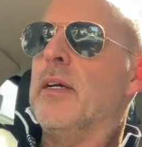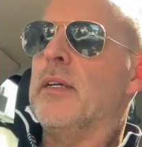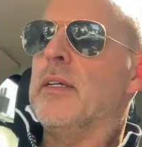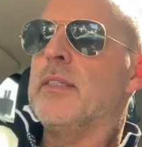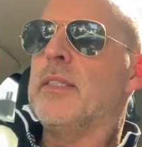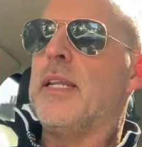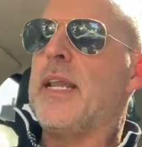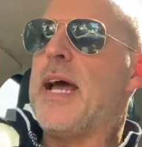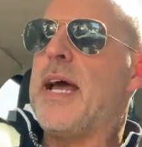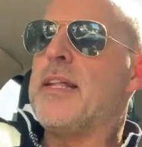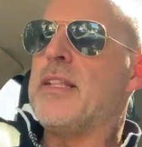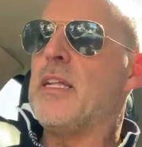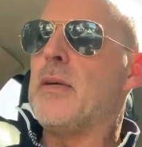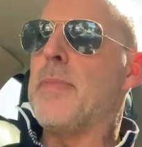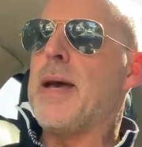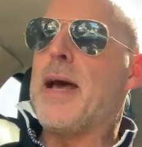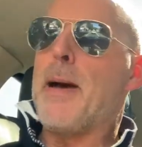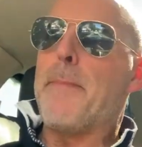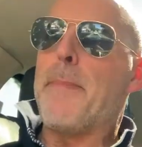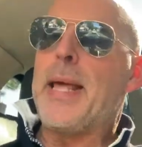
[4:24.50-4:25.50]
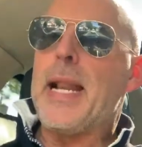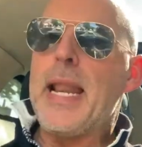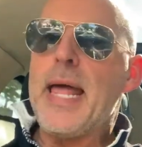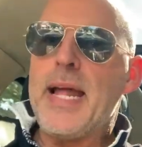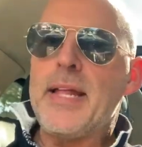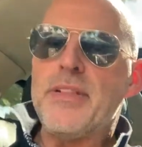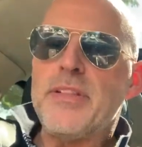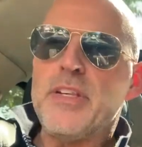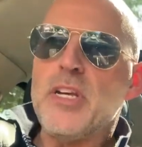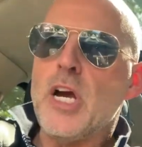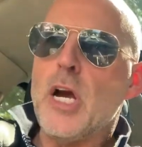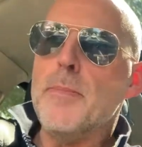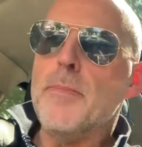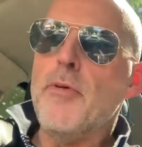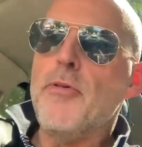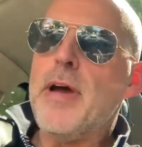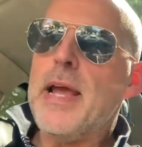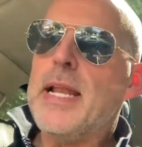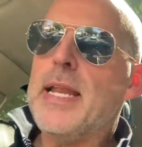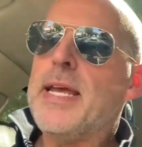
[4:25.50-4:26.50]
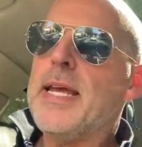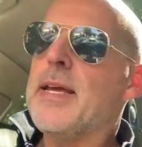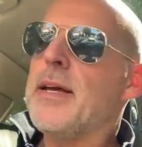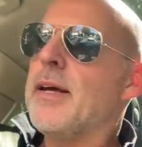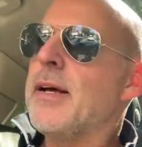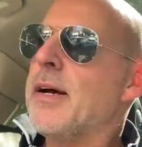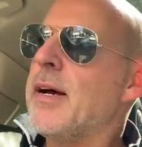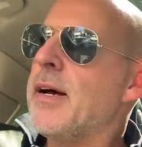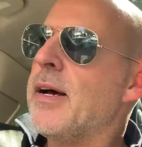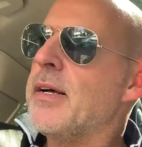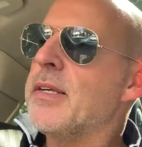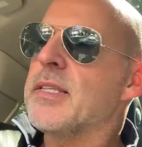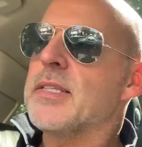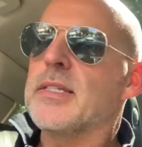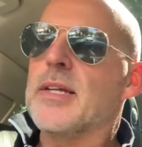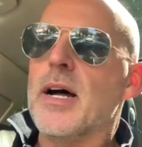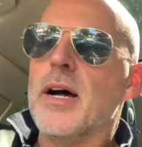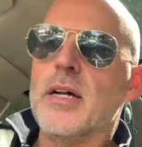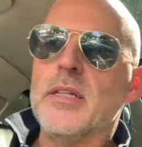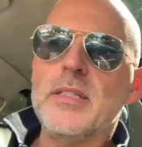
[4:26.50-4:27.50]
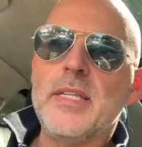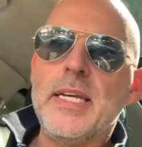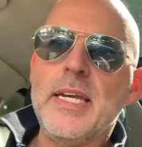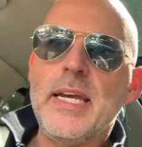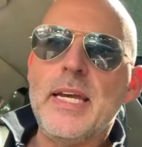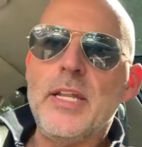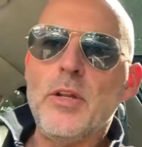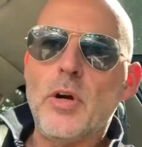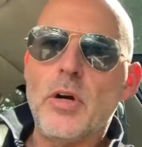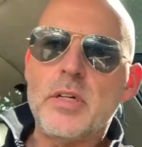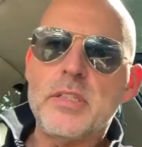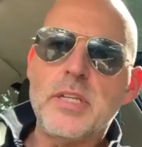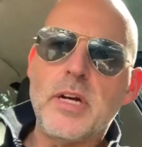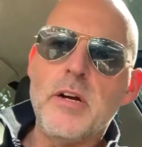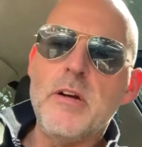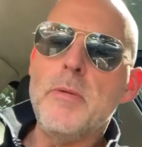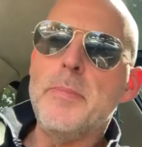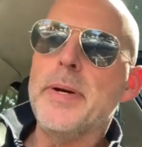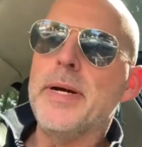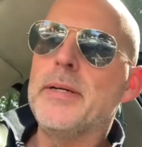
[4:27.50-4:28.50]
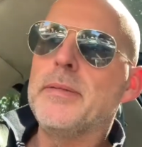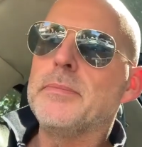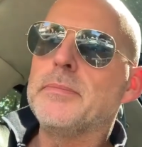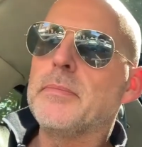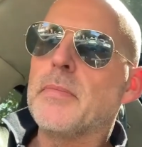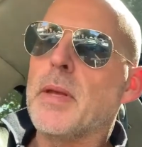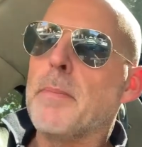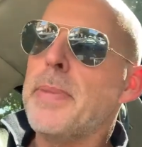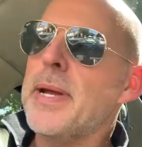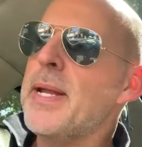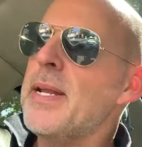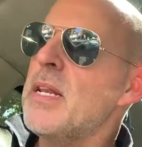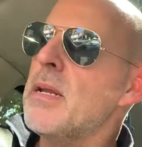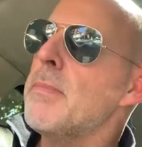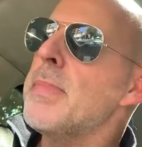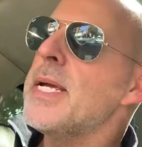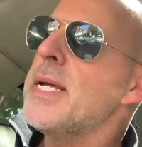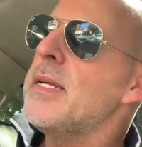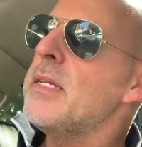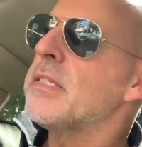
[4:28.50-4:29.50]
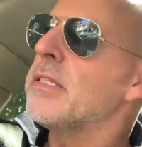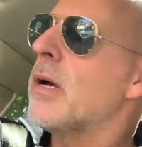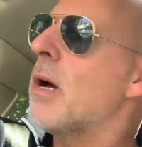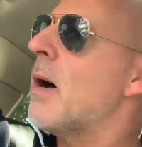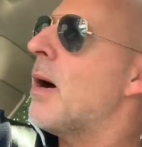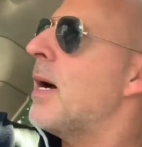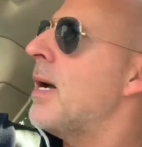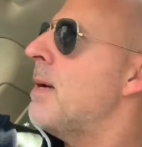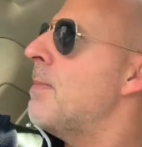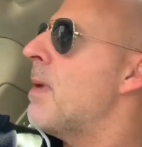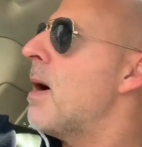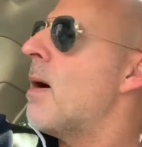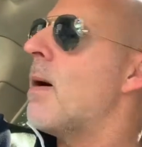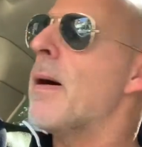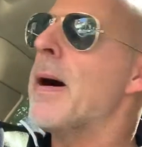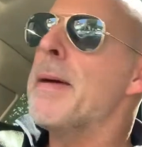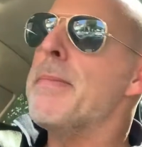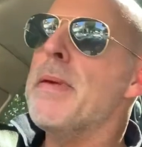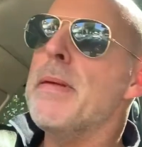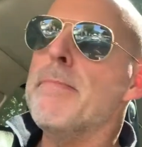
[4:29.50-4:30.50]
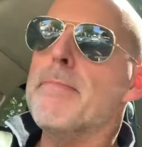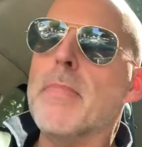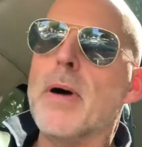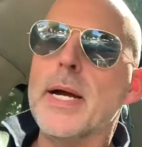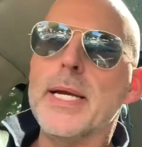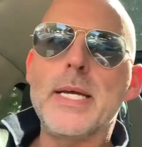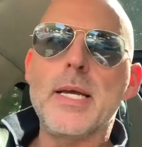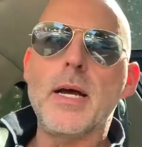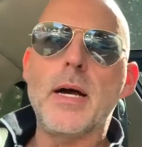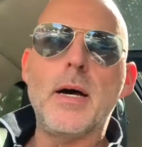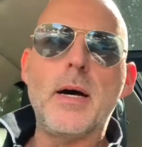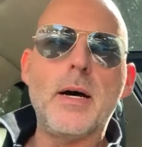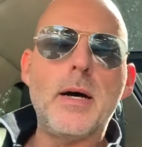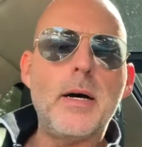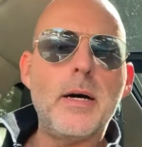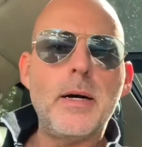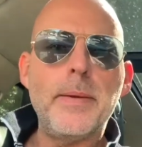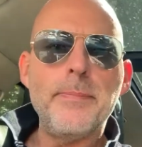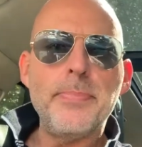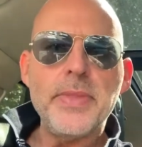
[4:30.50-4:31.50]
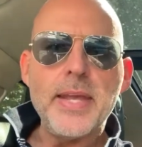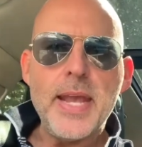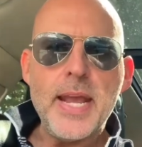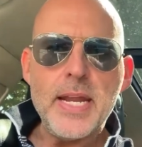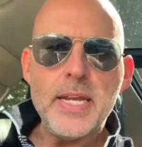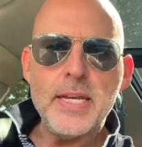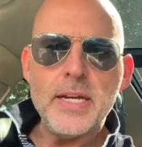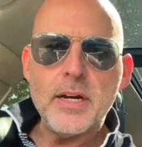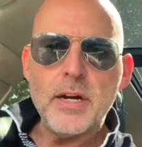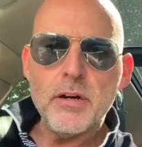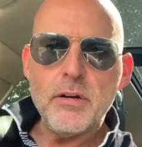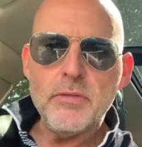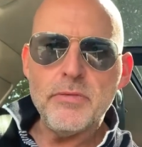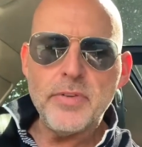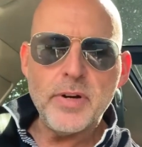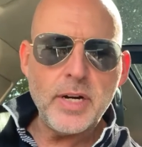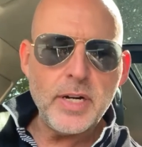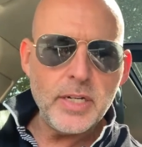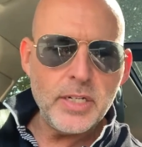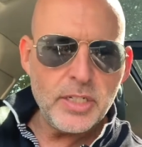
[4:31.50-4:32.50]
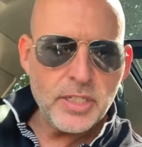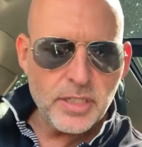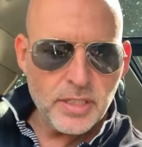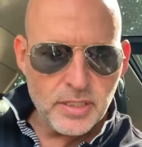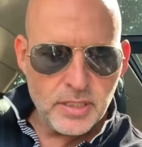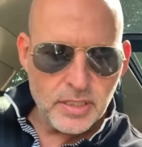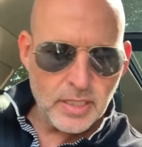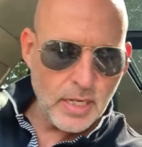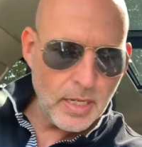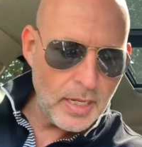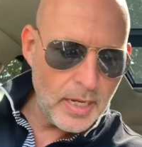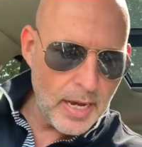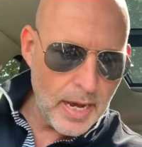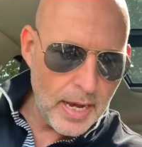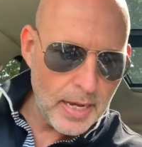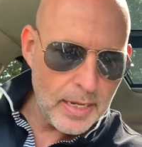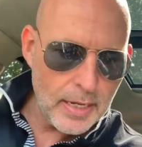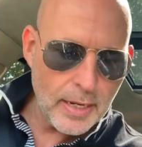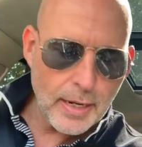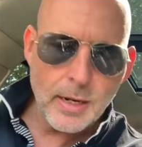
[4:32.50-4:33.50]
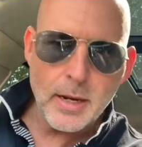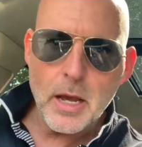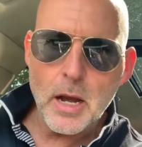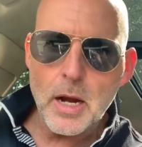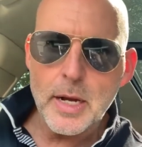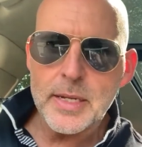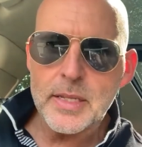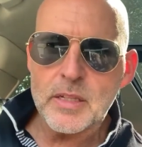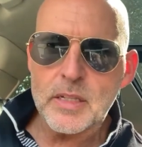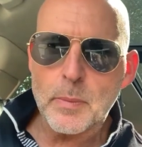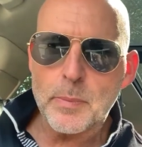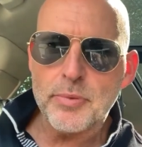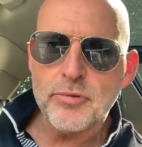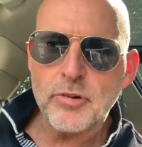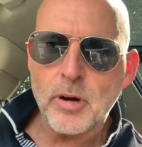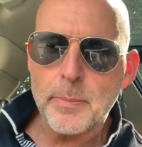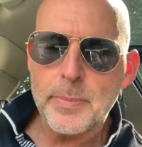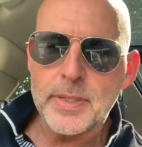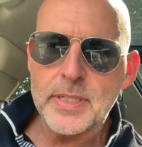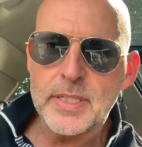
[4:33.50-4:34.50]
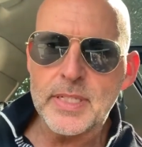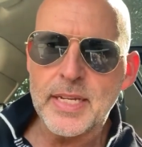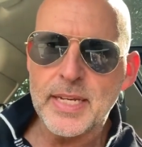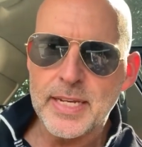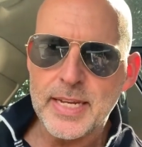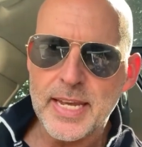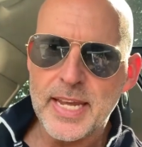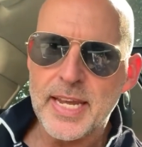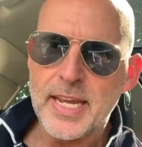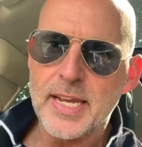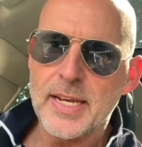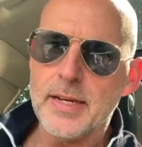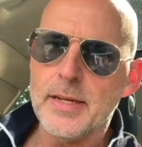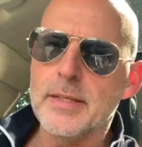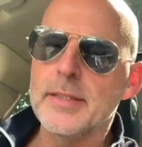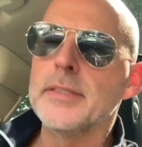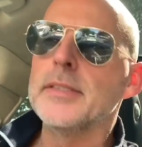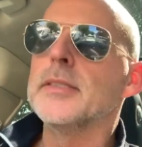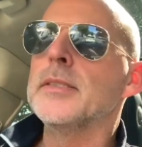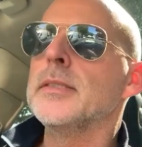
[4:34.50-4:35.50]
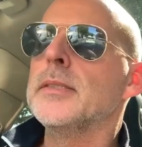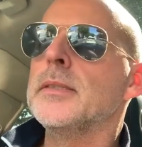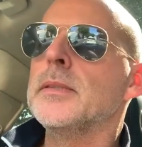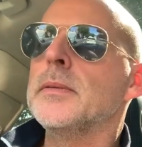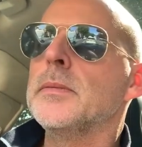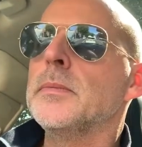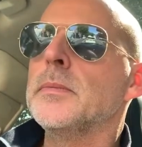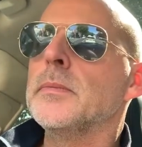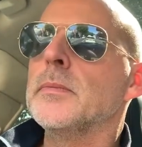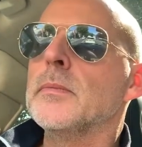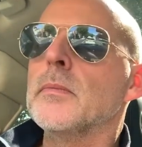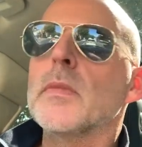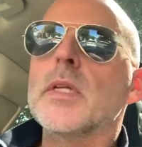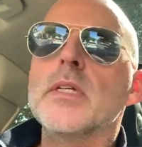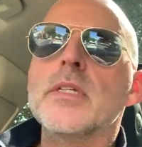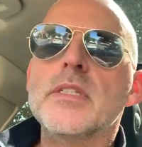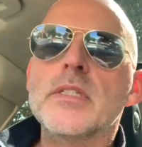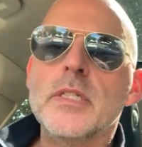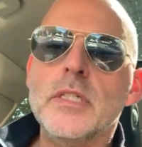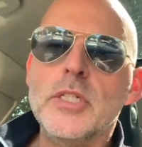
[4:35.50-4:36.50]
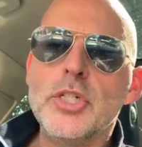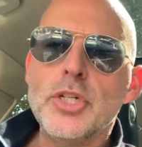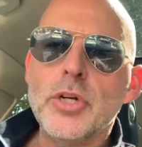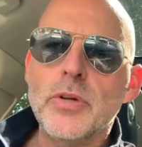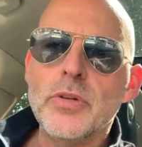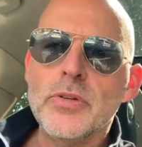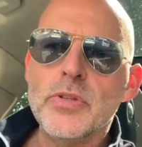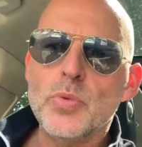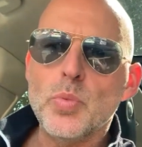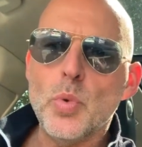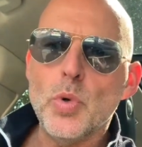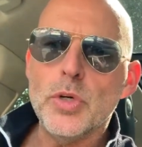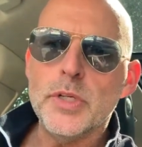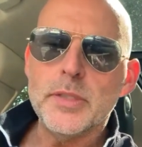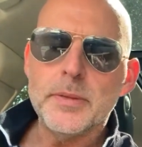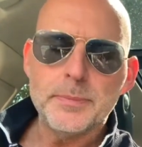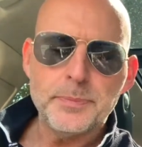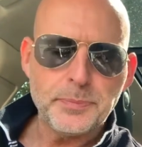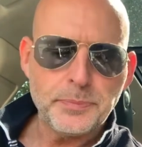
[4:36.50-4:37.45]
So that's about Palazzo Morelli, starting in October. But in the meantime, I'm in my car heading over to see a client's property in St. John's Wood.